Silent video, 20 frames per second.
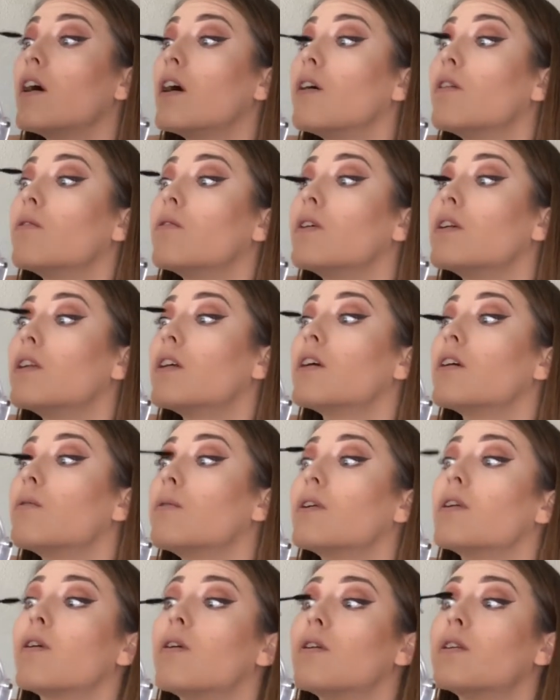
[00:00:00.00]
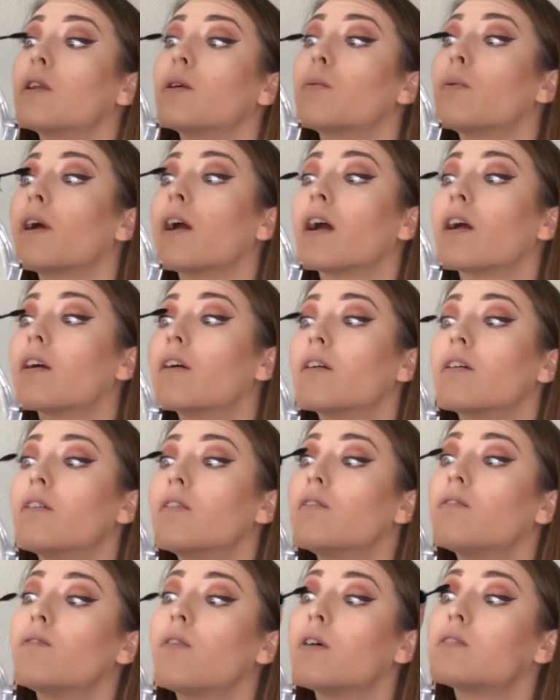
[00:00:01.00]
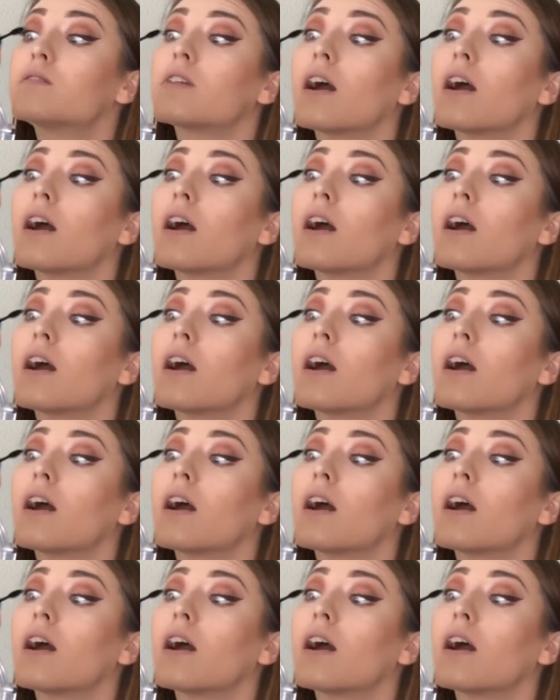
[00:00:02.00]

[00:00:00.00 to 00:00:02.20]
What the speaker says: I really would only wear false